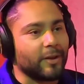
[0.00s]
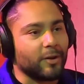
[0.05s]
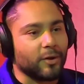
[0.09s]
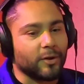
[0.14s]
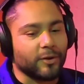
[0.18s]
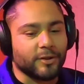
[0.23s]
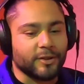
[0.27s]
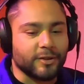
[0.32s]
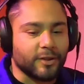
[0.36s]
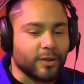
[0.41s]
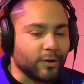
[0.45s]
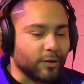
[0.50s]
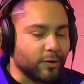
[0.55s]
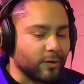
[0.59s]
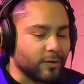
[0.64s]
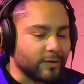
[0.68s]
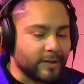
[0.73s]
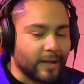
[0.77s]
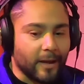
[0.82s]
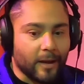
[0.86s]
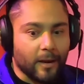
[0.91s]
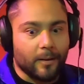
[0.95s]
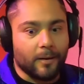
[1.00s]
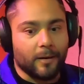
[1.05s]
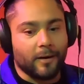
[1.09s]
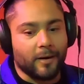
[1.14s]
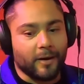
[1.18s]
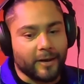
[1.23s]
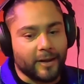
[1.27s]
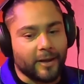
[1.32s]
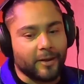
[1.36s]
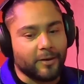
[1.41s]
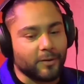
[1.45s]
like you're just gonna use that. Oh,
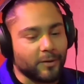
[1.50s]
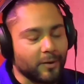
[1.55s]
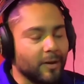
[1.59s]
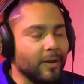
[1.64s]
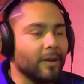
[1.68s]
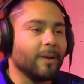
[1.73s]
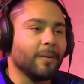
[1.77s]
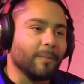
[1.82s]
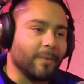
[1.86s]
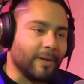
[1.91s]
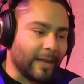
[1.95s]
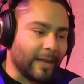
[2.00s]
I can't do. But